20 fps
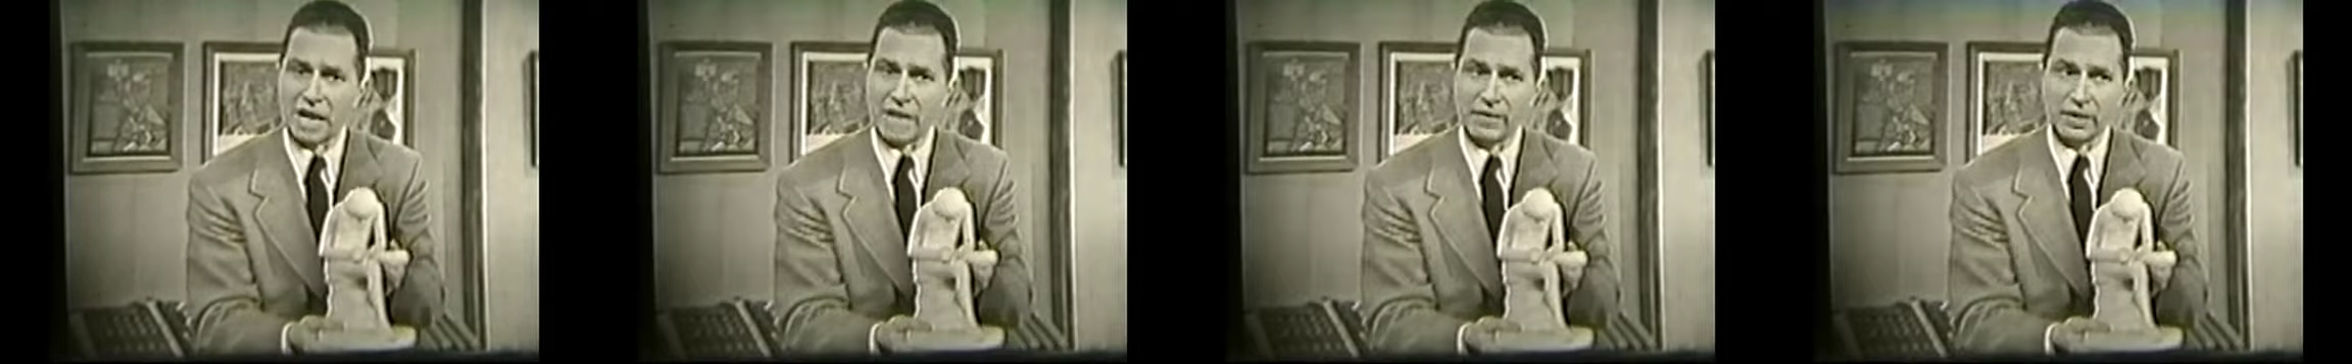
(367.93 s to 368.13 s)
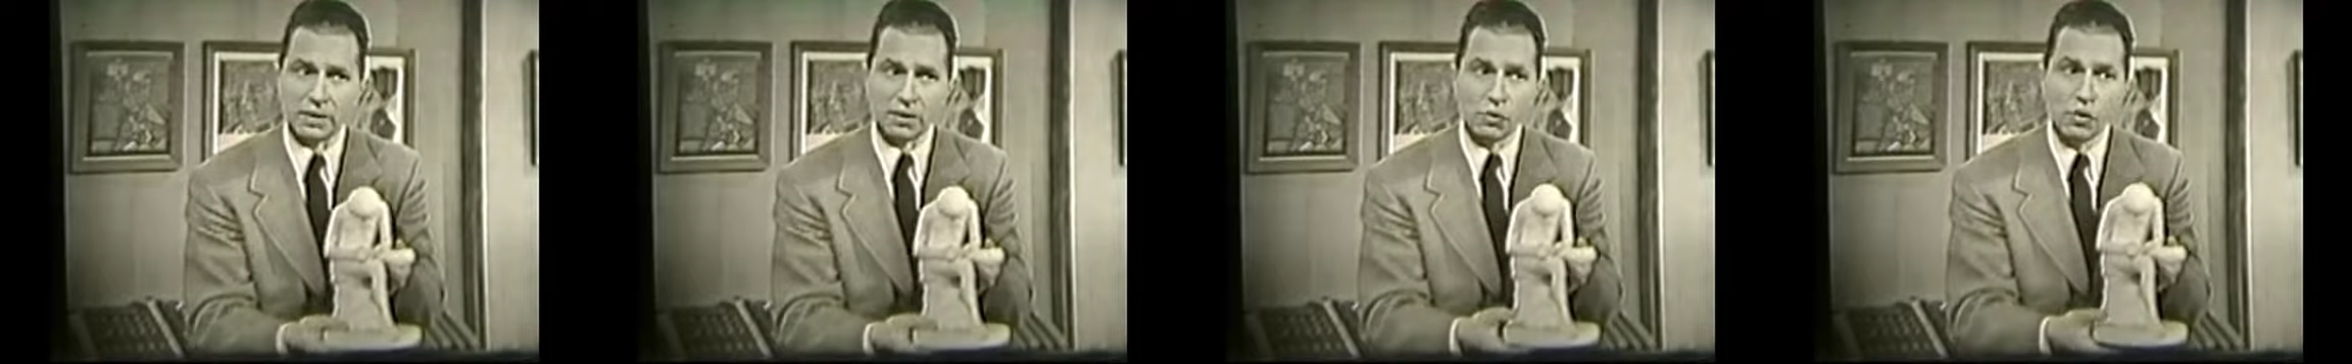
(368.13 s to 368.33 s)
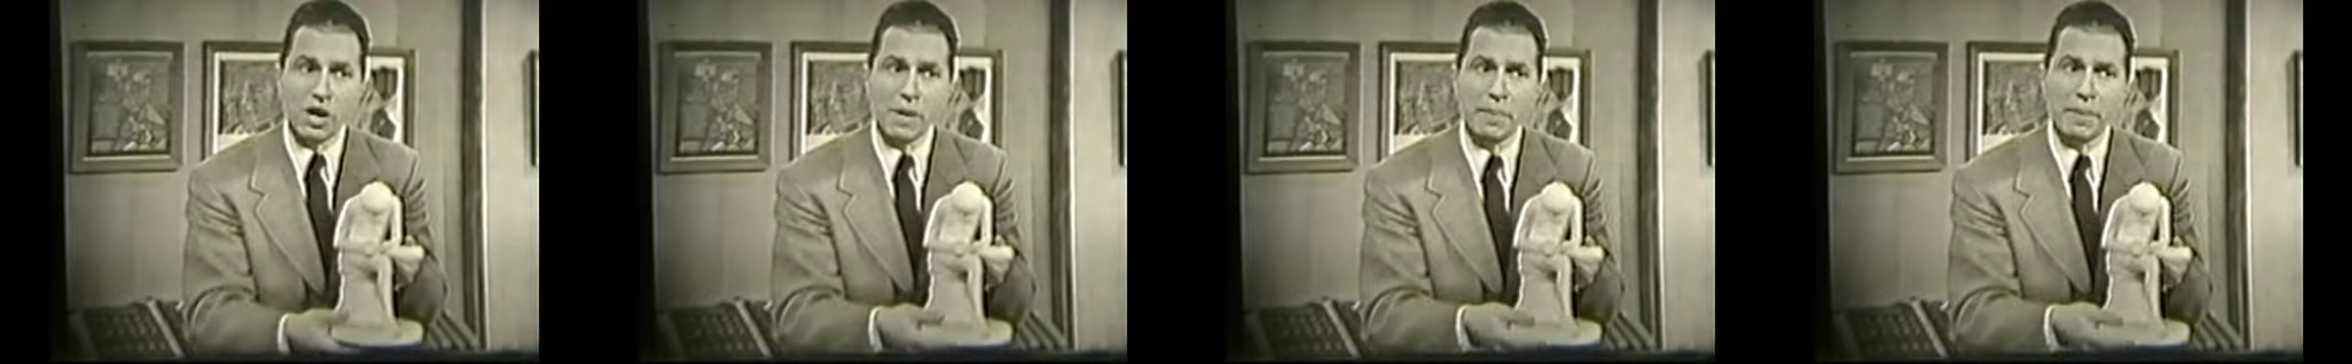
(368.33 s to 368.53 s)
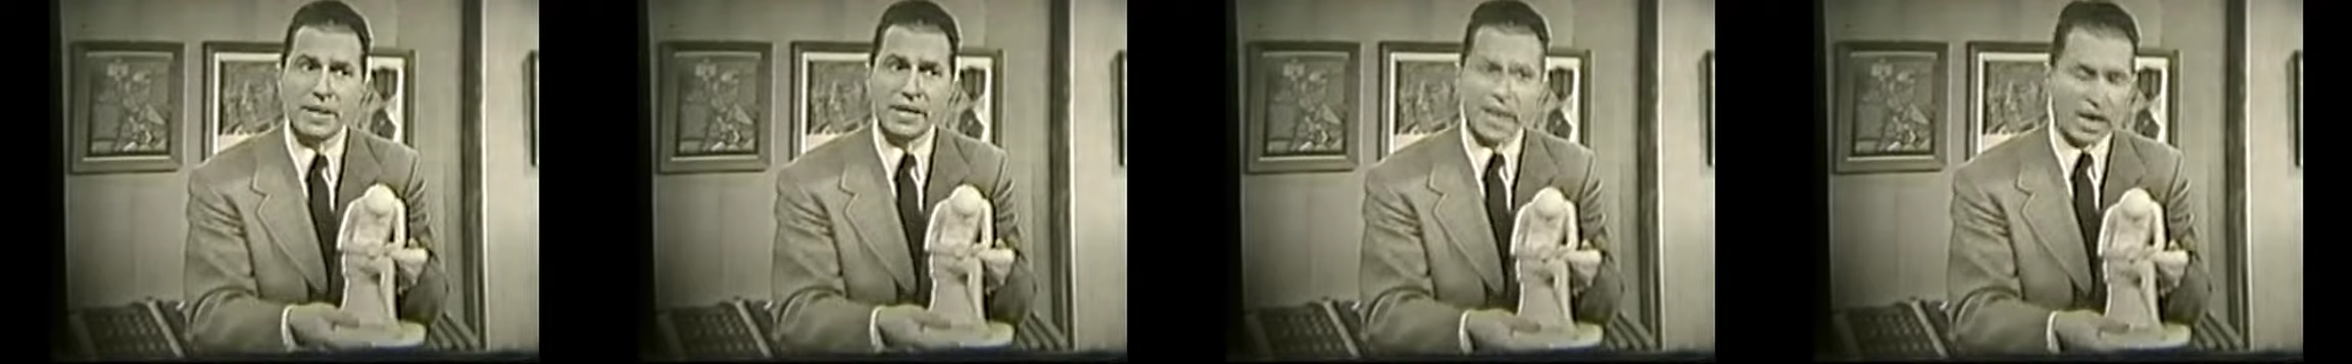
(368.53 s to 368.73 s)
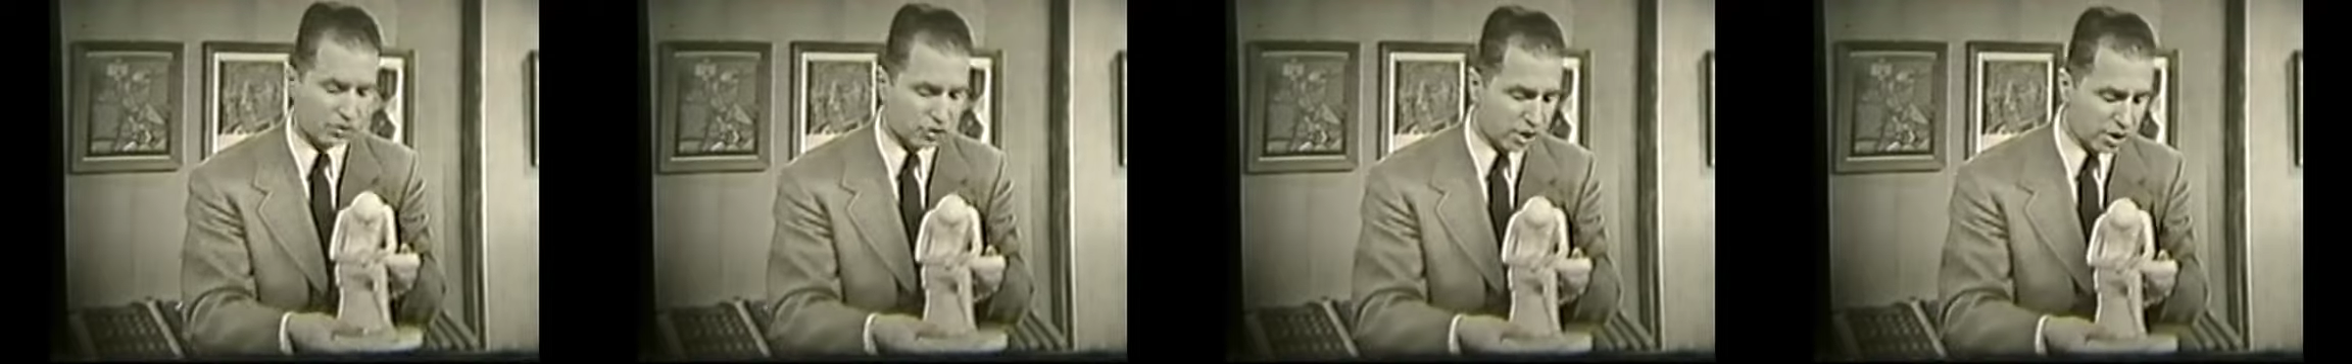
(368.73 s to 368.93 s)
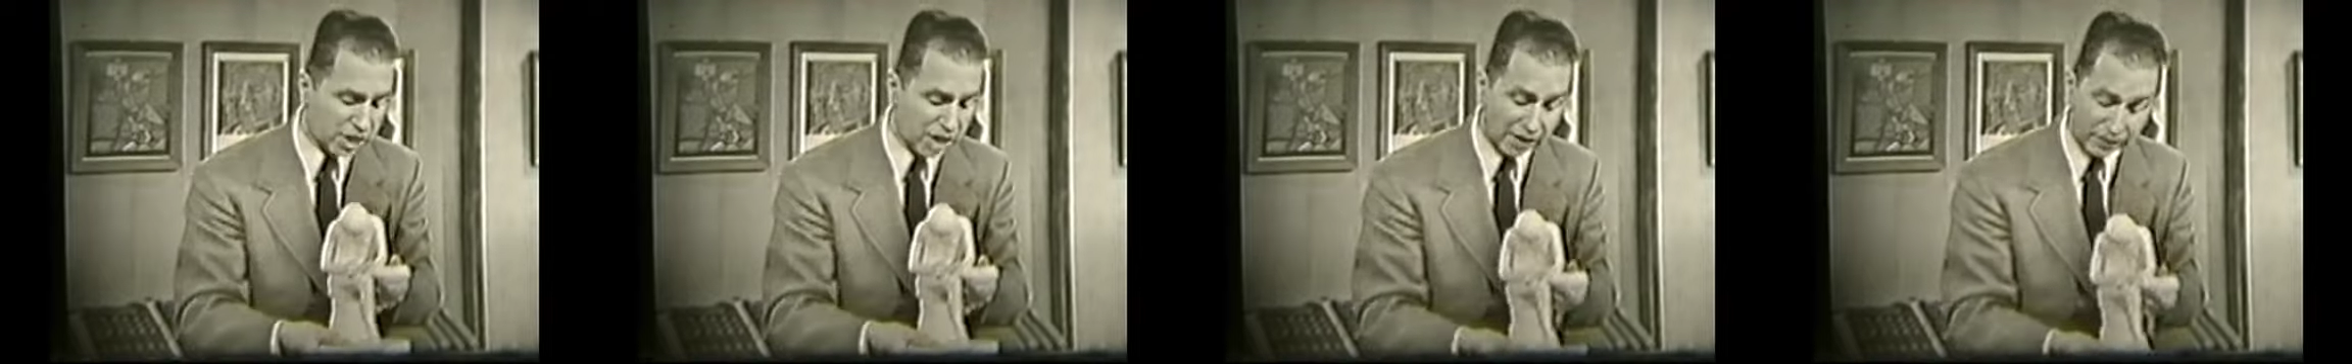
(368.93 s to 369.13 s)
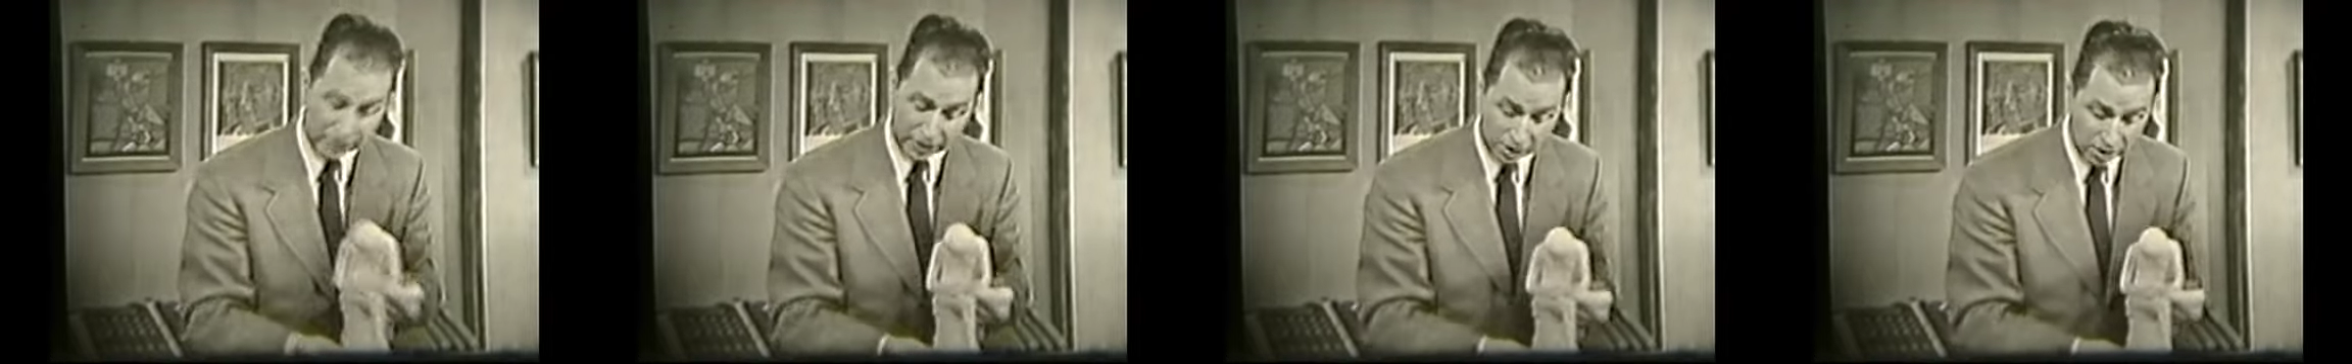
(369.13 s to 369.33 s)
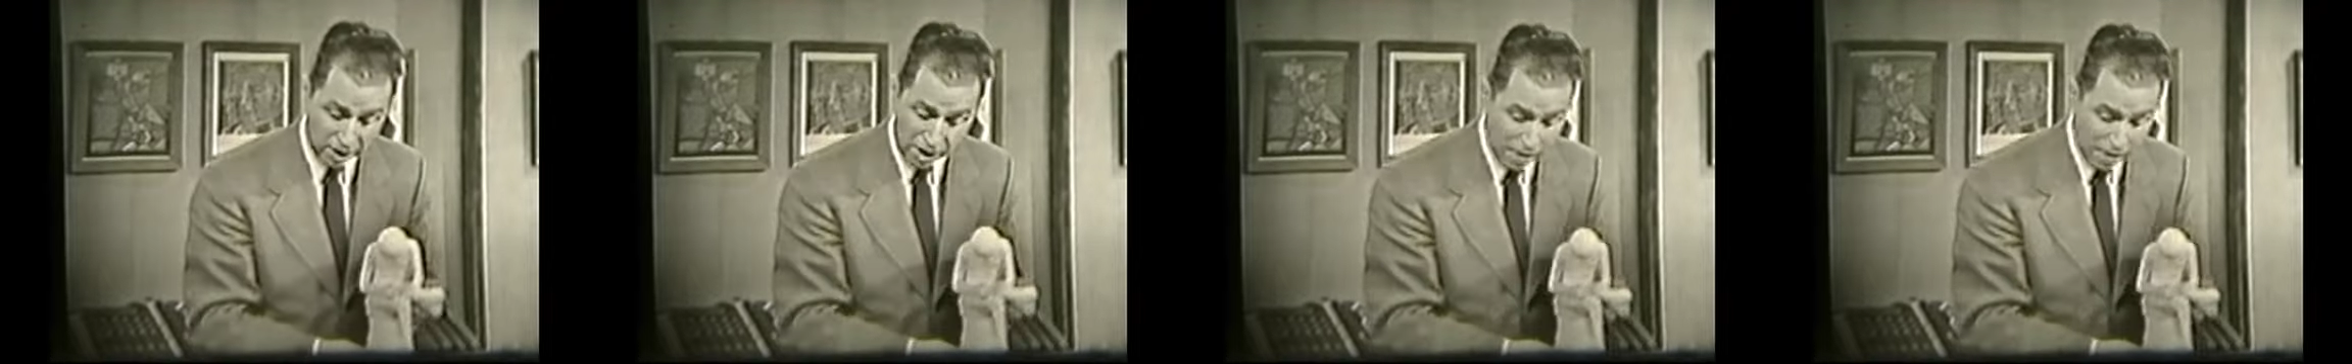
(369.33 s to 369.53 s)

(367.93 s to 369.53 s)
of it, reproductions of it.